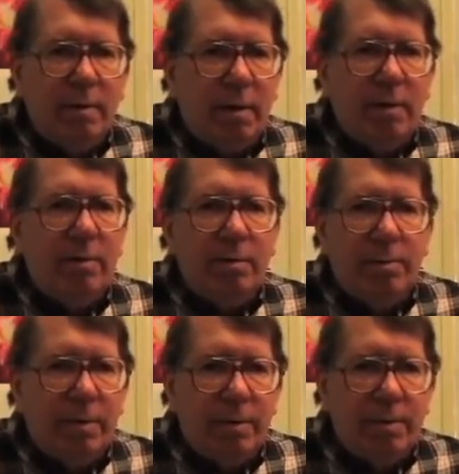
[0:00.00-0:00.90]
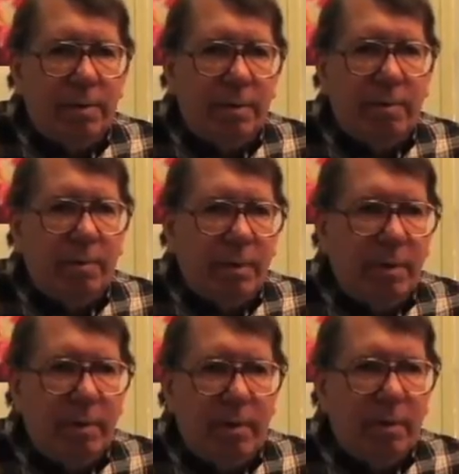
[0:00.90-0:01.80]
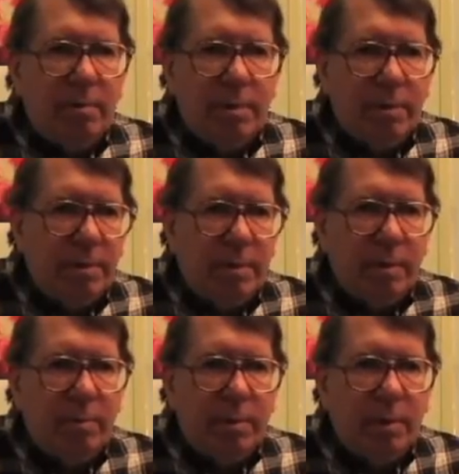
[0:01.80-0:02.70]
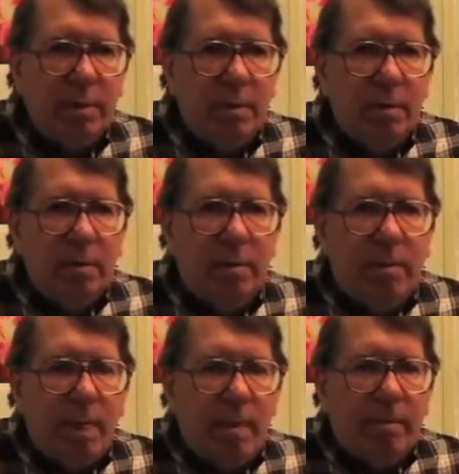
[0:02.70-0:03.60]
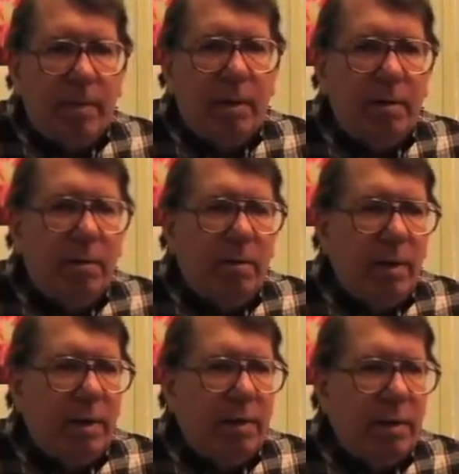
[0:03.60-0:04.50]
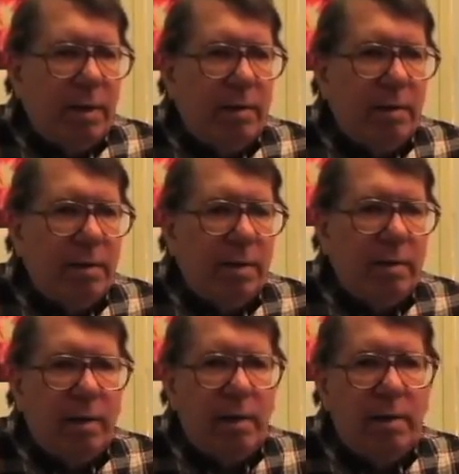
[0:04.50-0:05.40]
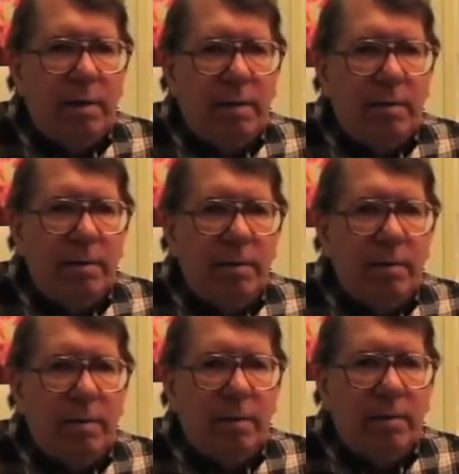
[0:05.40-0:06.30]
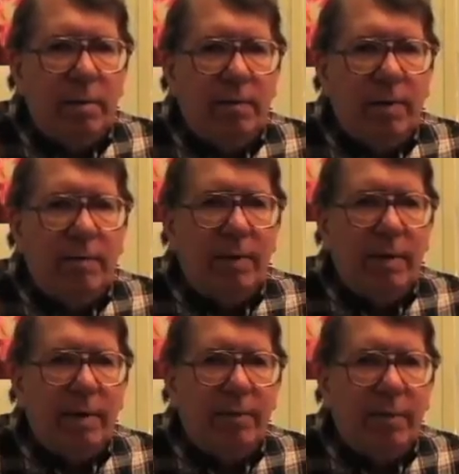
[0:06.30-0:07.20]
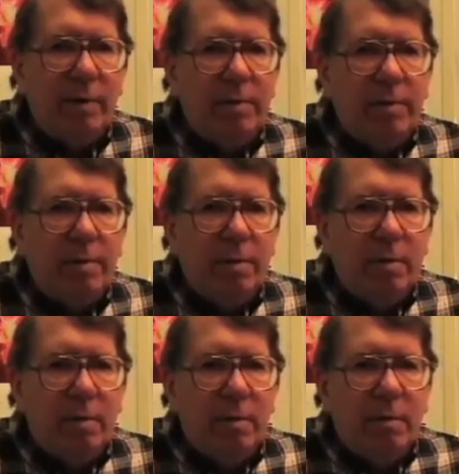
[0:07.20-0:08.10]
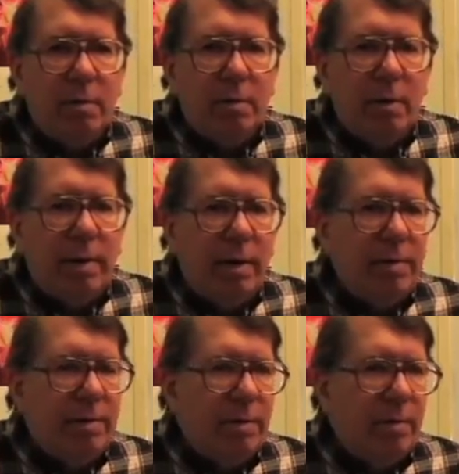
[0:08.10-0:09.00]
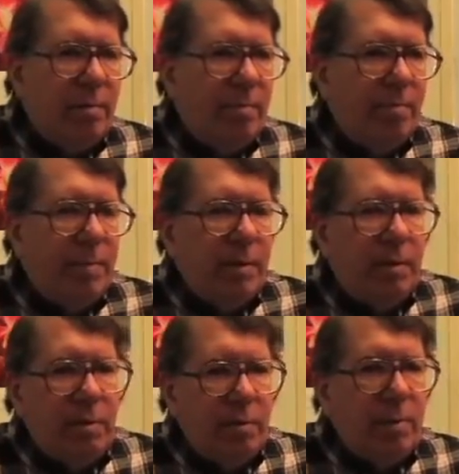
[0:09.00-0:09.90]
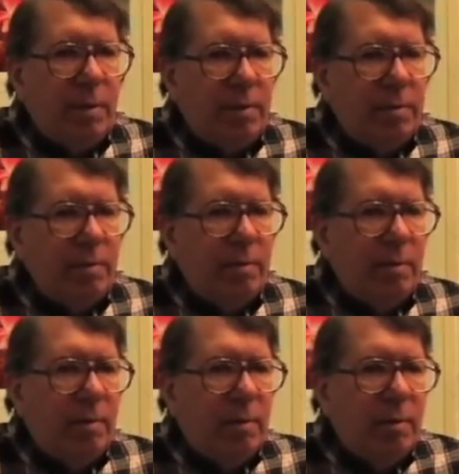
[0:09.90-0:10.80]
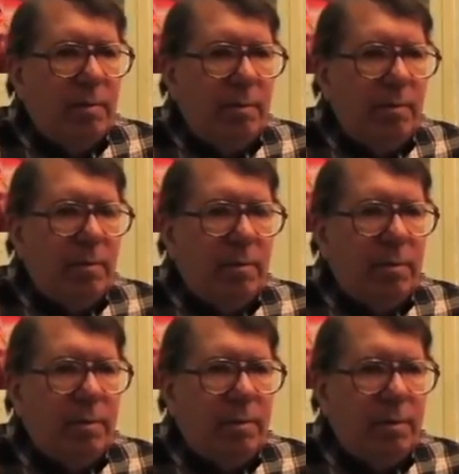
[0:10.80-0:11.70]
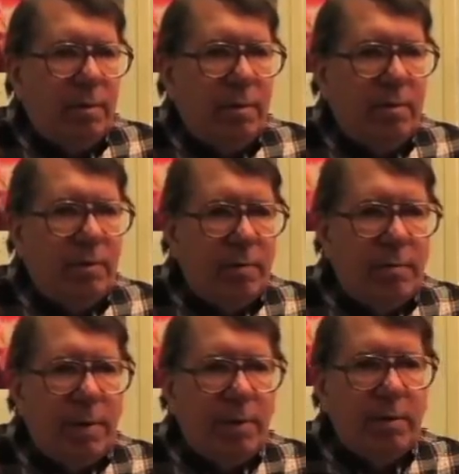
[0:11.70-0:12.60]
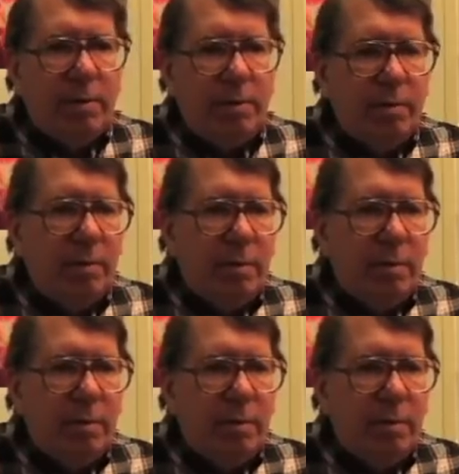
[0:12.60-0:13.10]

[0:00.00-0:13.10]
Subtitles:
All short periods were short periods, all long periods were long periods. And then, we isolated this andante, which was like 25 and a half hours. And that was a whole bit too, because there was sort of a miniature